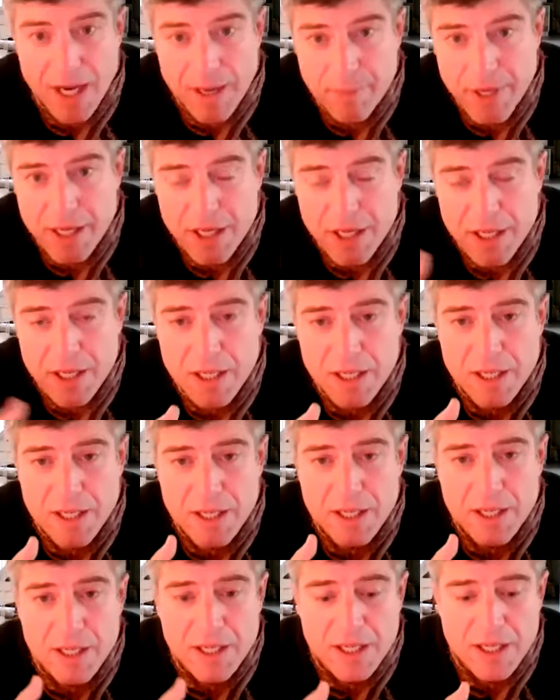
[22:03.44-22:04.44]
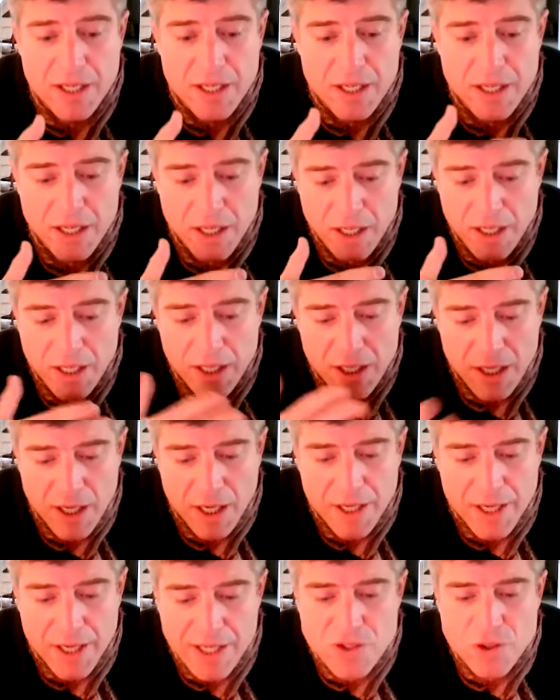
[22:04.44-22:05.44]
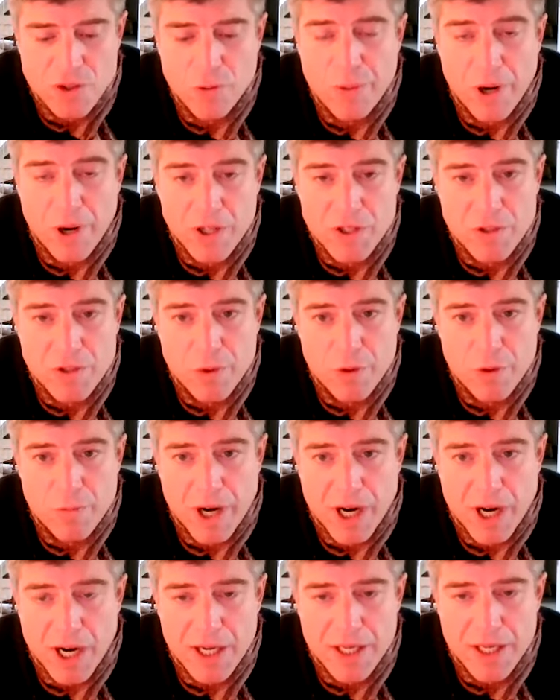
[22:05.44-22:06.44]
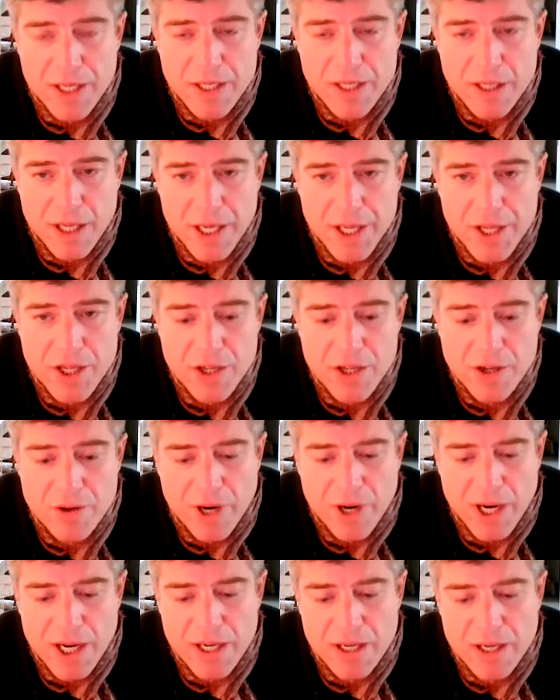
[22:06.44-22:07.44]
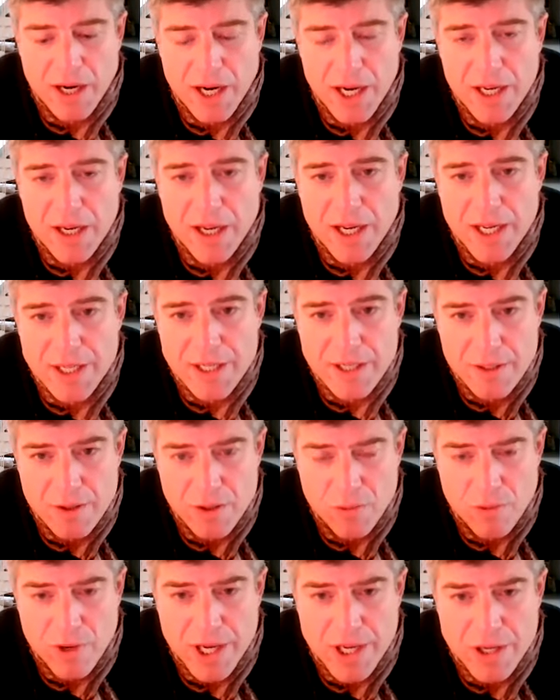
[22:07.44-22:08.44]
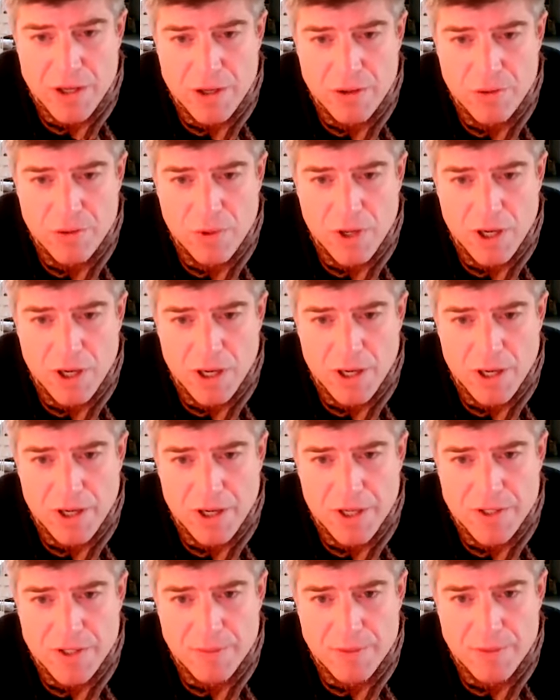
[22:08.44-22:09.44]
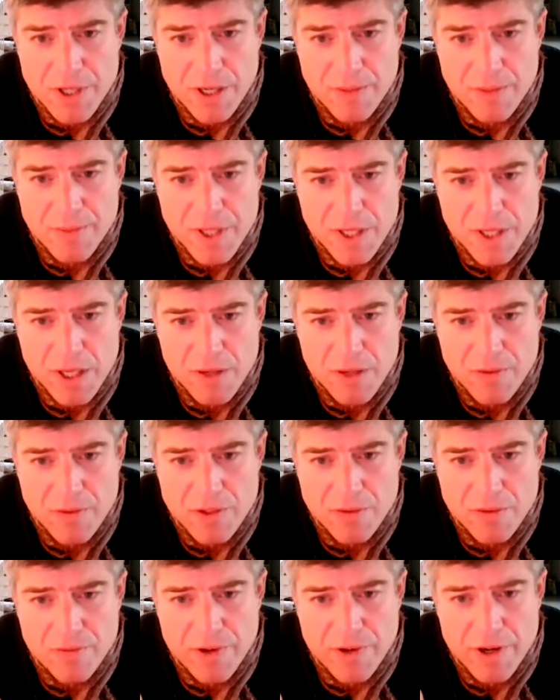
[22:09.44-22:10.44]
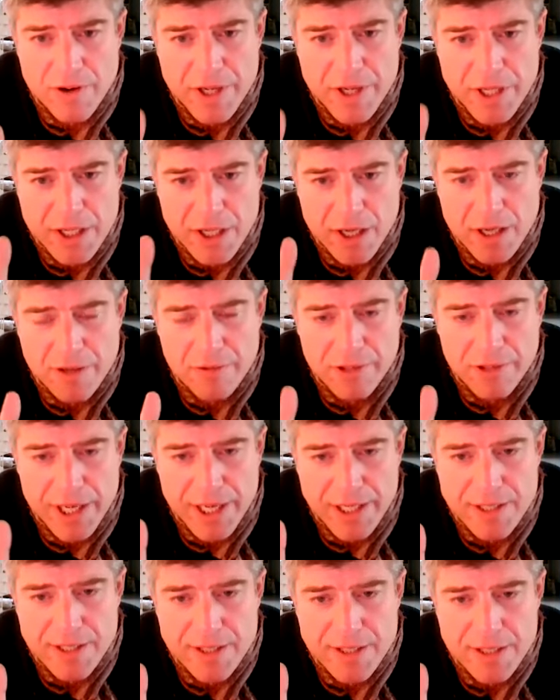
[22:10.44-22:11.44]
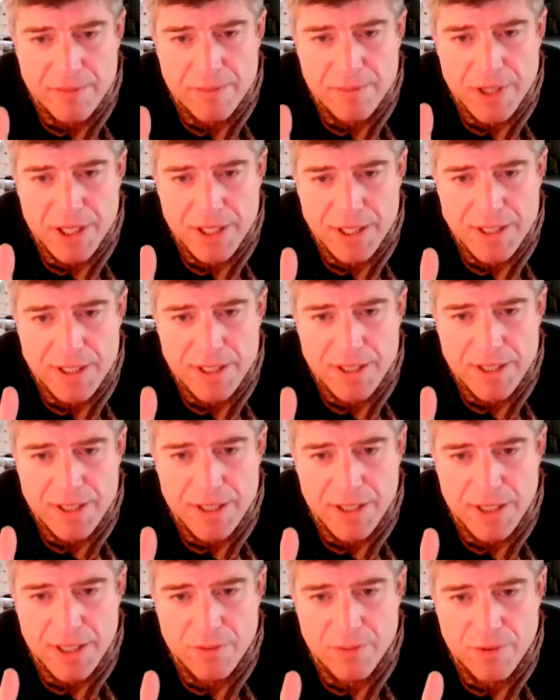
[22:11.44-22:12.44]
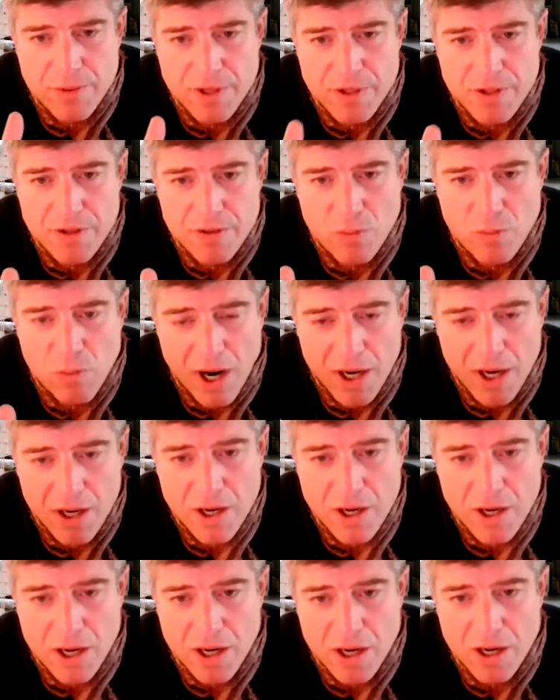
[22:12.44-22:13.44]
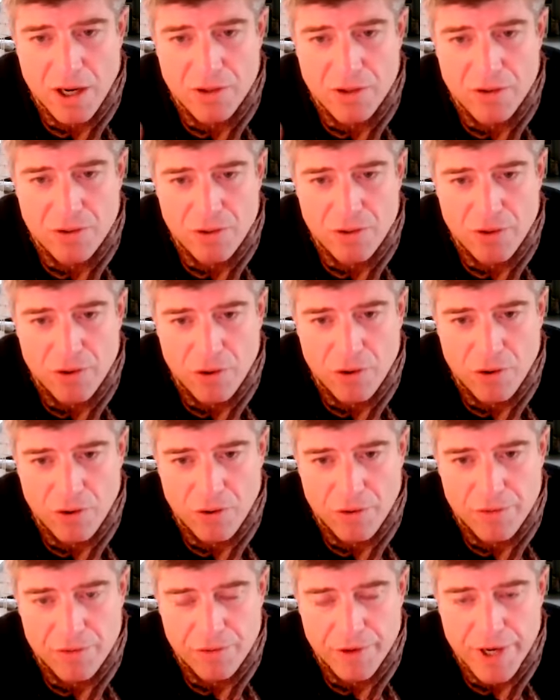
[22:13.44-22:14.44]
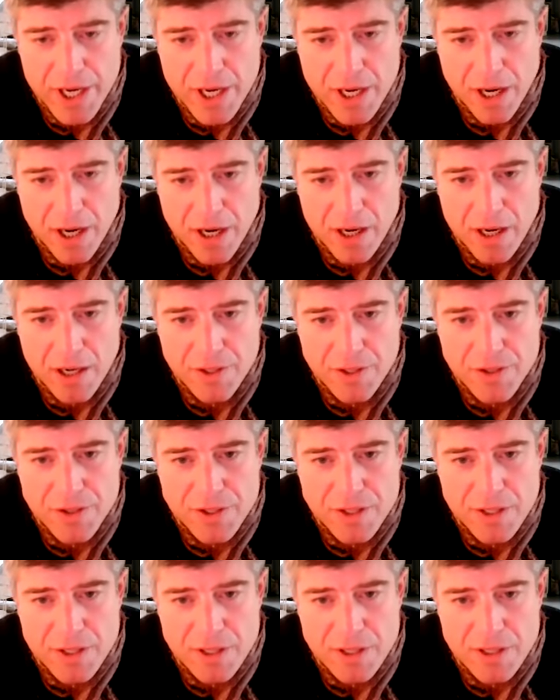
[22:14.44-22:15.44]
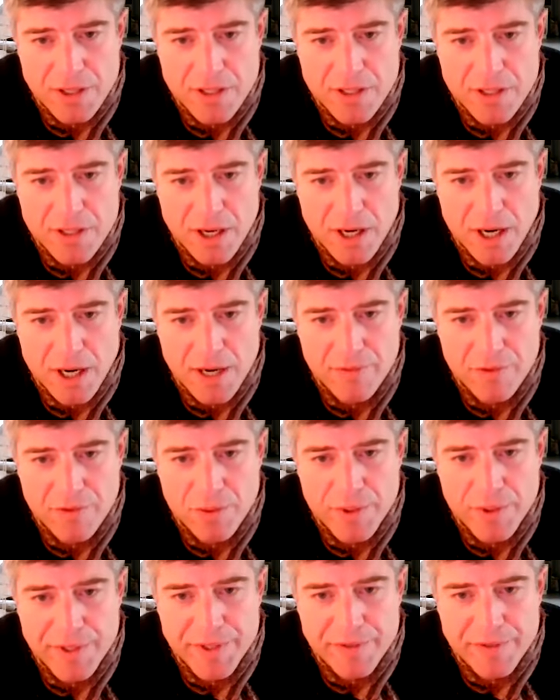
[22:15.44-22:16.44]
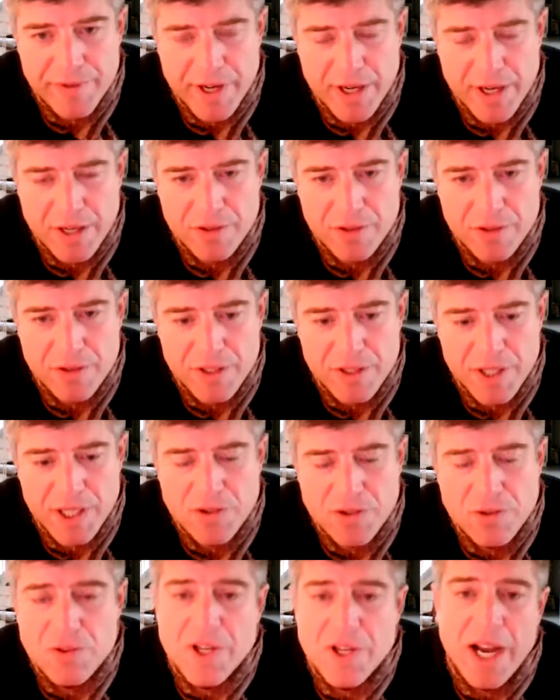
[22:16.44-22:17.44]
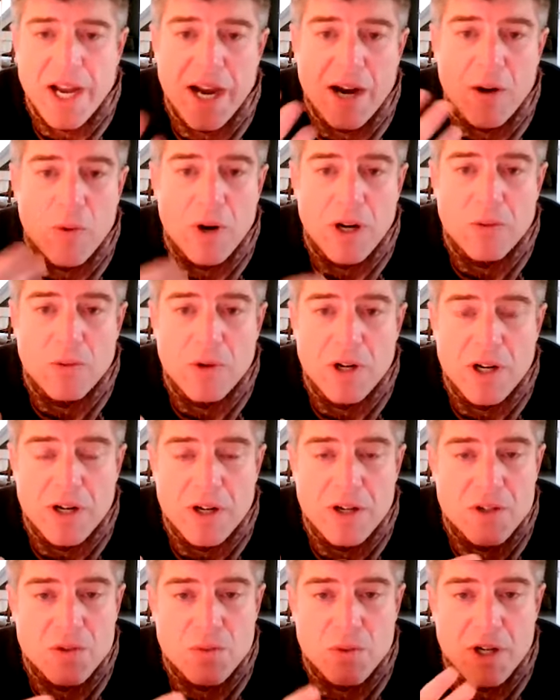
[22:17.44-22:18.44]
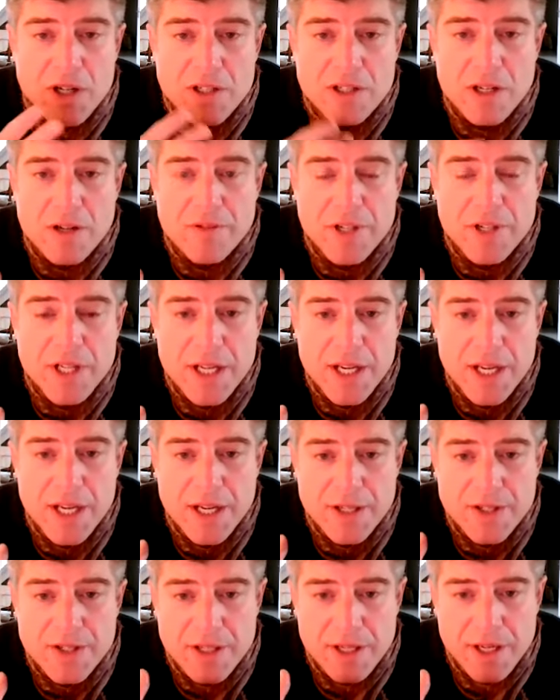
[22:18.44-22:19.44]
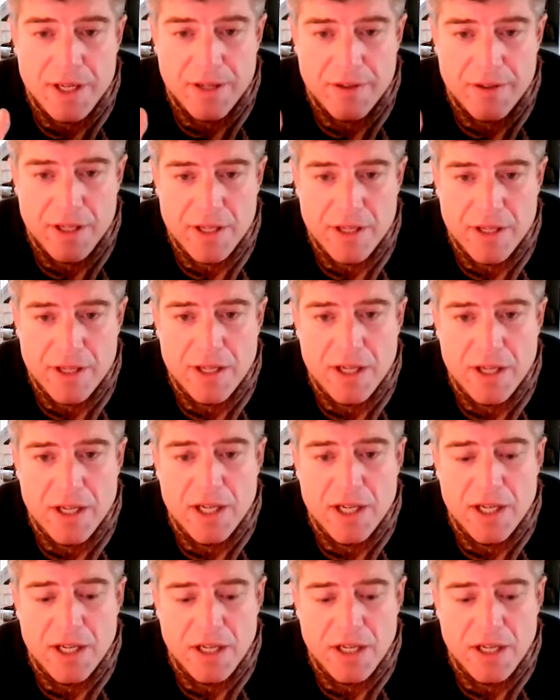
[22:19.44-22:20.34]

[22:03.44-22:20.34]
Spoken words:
coming. And that's all possible. But I like the way you work. Sometimes it gives a very direct simplicity with 1 card or 3 cards. And I've always found it's also how one has worked over the years. And I think